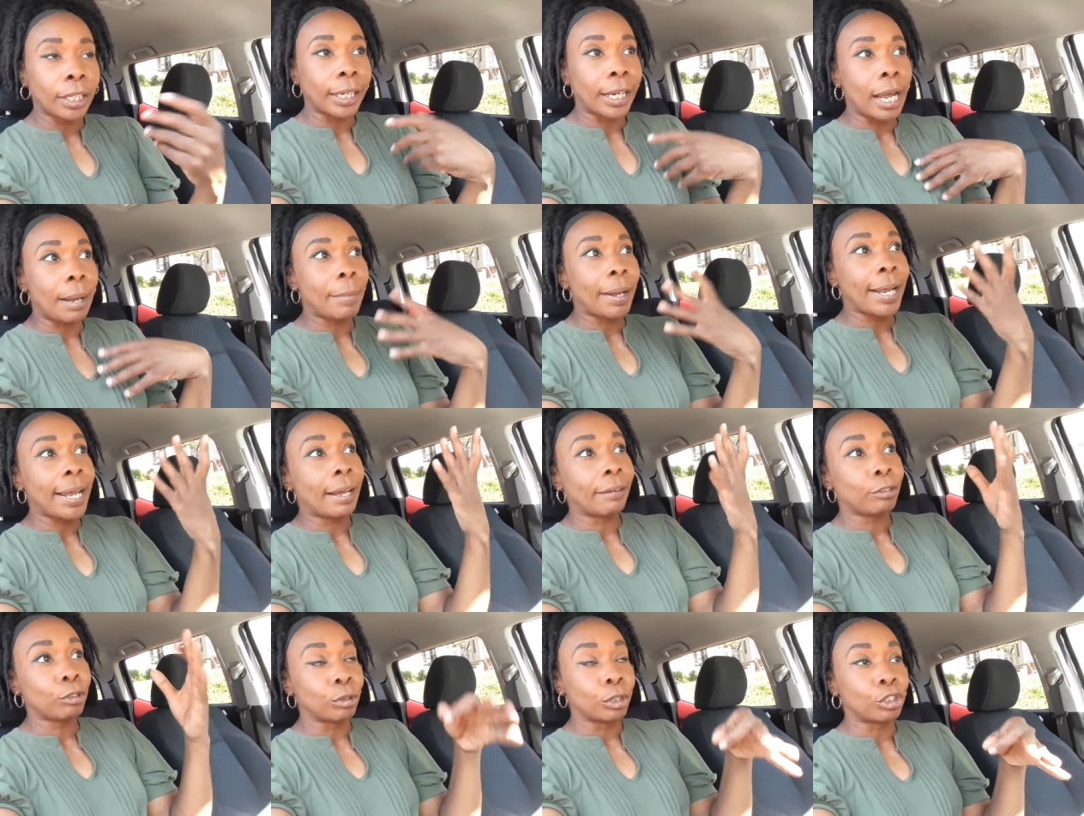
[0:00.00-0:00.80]
Like I might
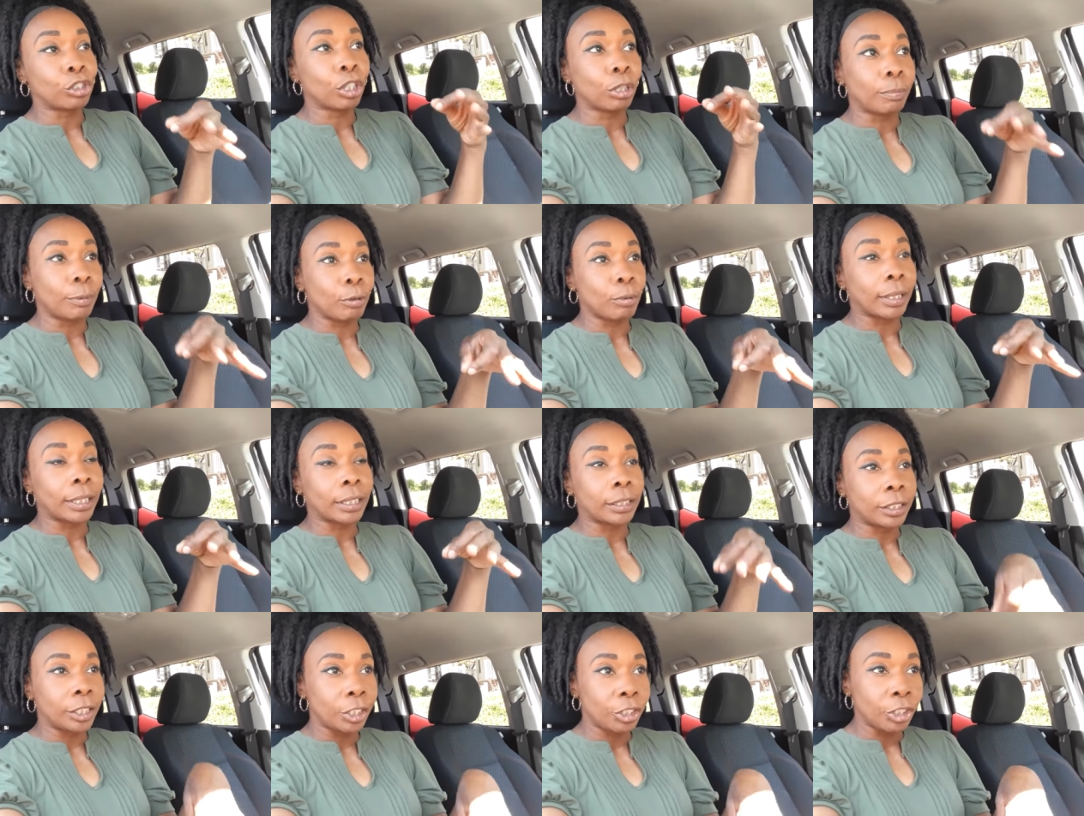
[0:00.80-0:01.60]
have to interpret what
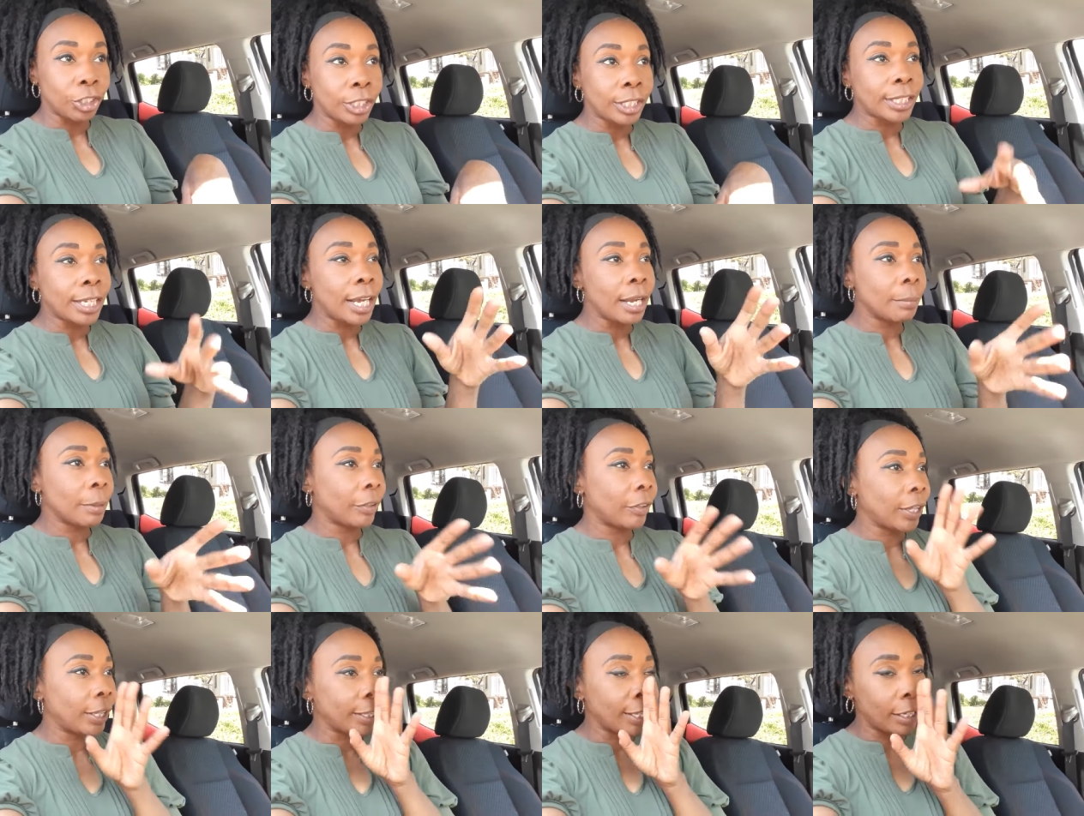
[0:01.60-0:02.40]
the teacher's saying,
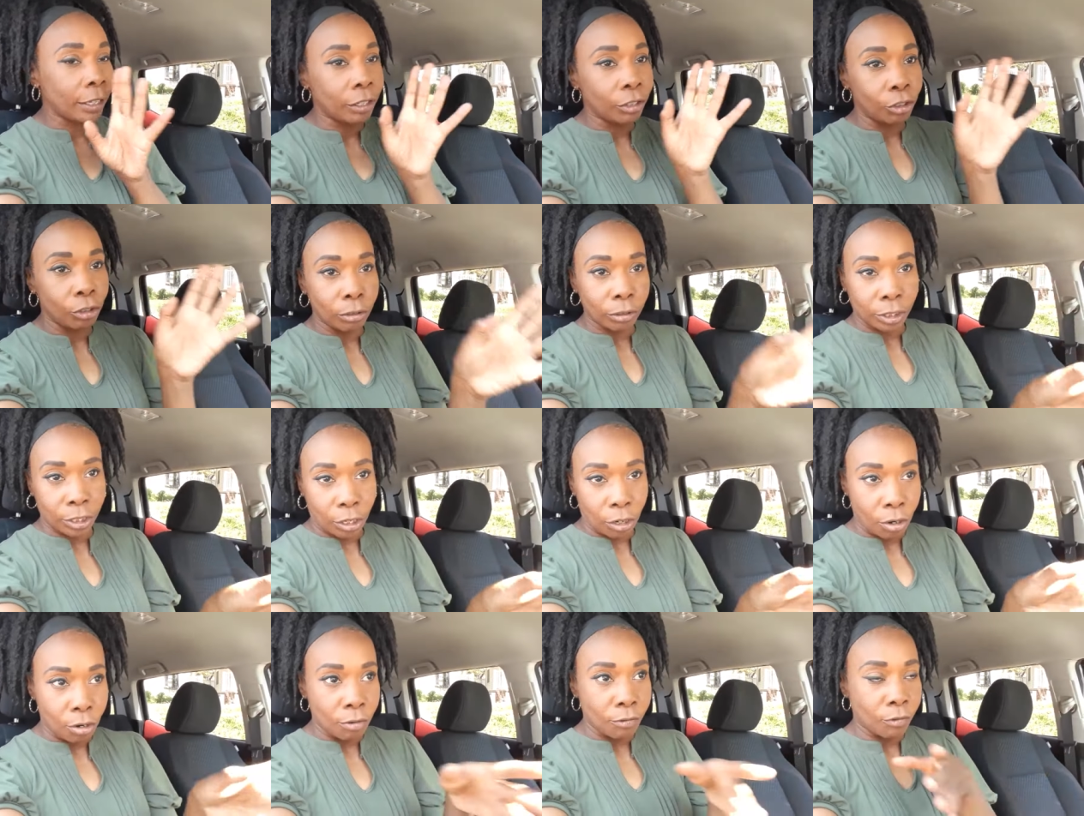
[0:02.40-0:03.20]
but then they can use
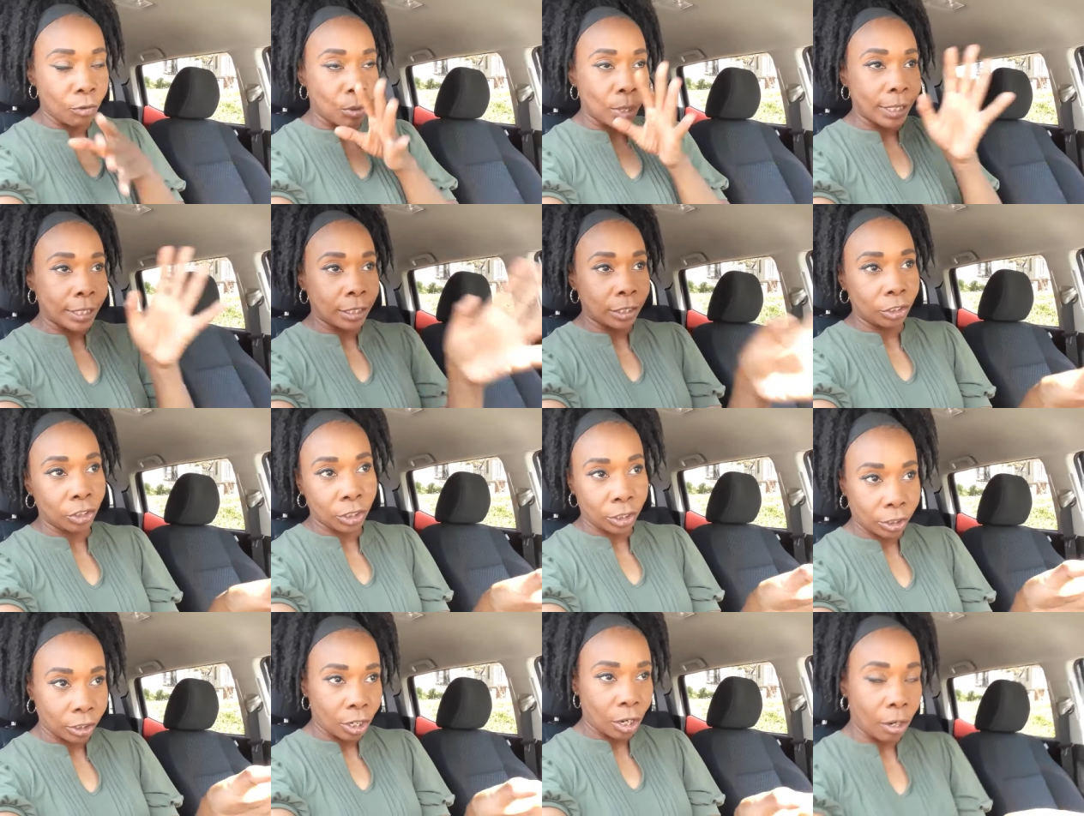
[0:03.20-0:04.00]
their own voice and
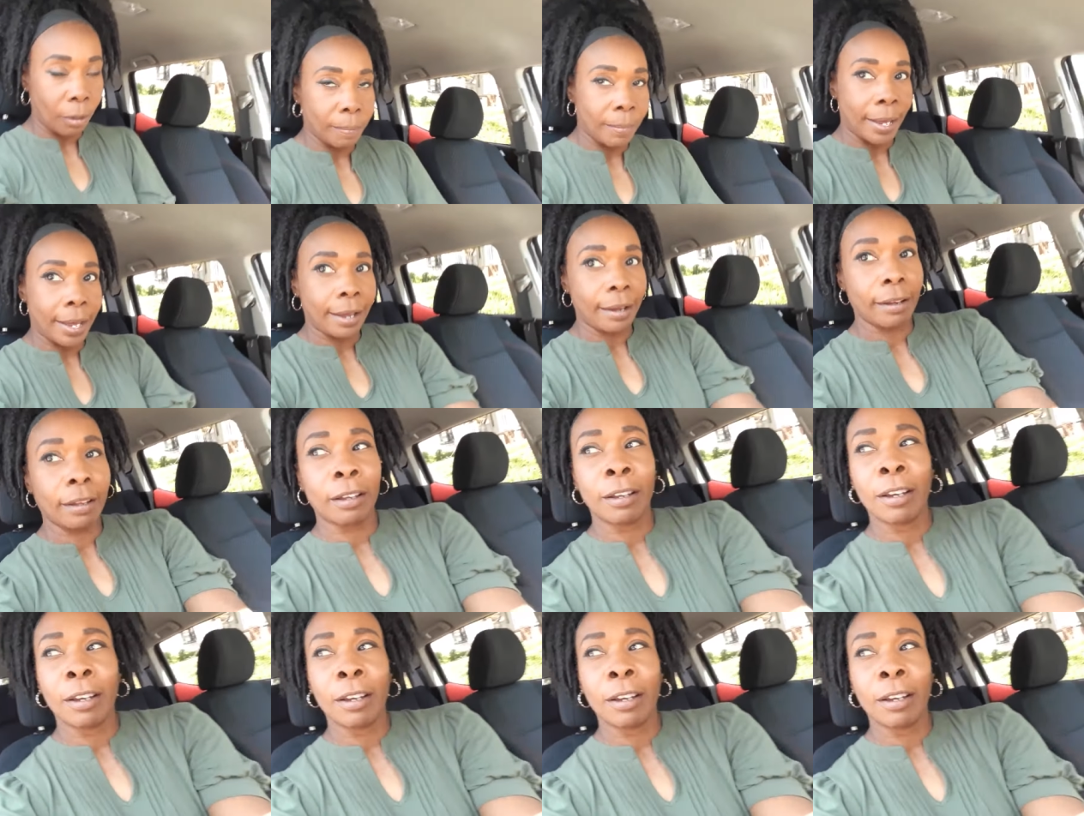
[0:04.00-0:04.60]
just talk back.